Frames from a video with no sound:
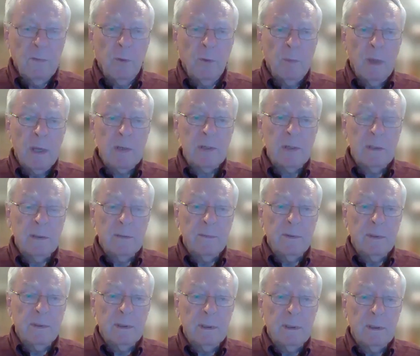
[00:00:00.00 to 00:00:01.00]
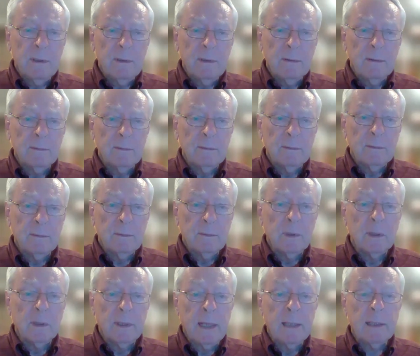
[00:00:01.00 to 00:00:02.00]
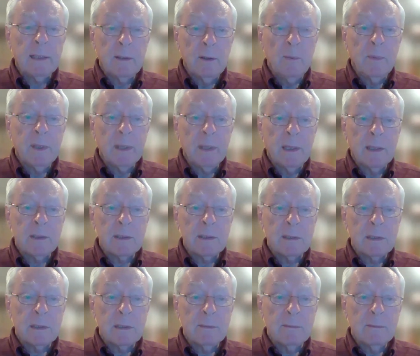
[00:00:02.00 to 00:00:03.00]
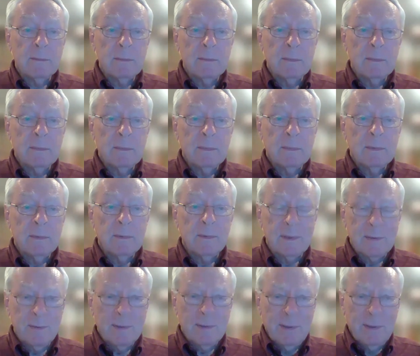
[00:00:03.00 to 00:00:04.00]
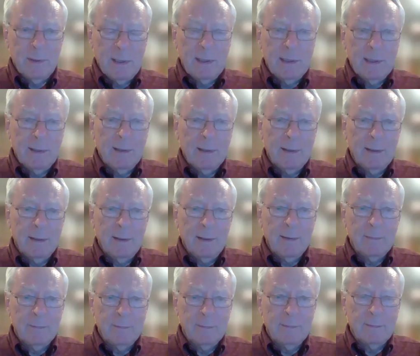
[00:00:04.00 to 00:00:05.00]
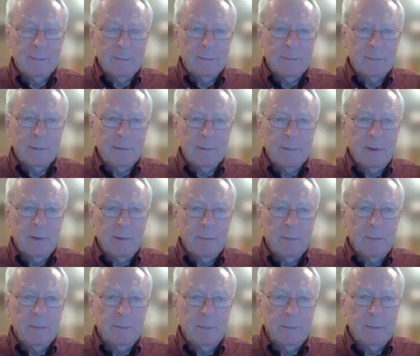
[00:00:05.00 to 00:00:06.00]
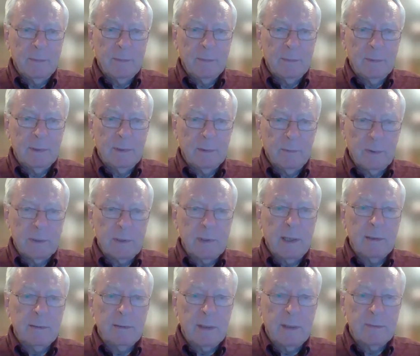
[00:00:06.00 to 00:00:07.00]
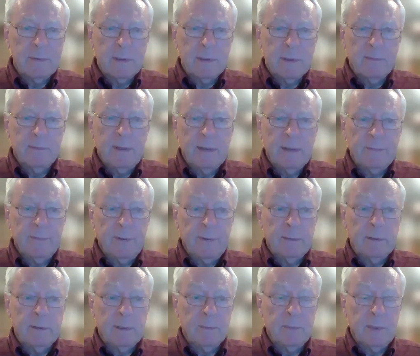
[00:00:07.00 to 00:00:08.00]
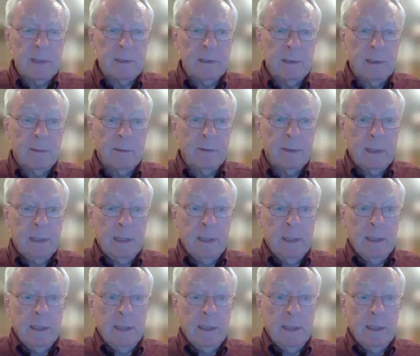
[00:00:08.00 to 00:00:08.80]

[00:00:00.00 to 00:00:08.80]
formation of the World Anti-Doping Agency, was one of our, which I was the founding president of it.